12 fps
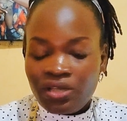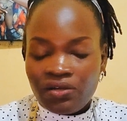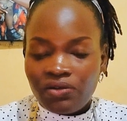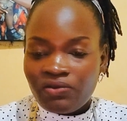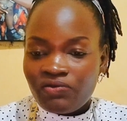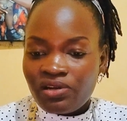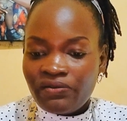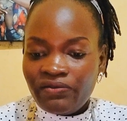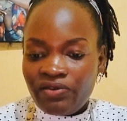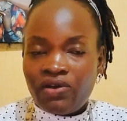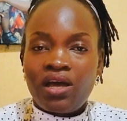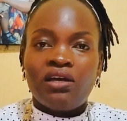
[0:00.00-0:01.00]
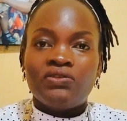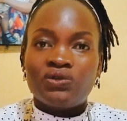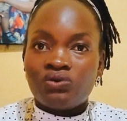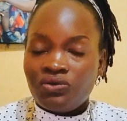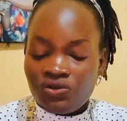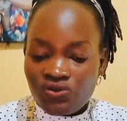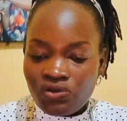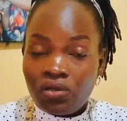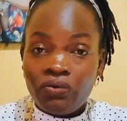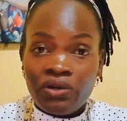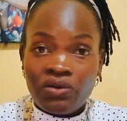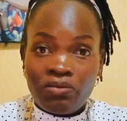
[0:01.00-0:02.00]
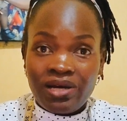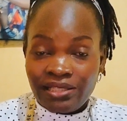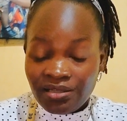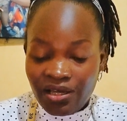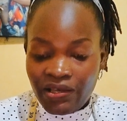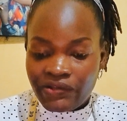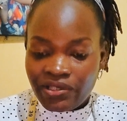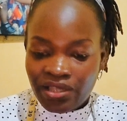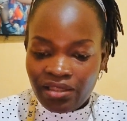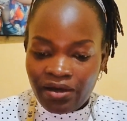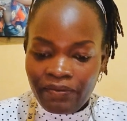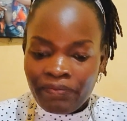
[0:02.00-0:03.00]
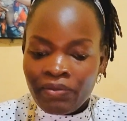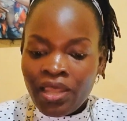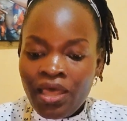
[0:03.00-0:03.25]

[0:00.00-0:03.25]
They're not really very hard to control when you master using them.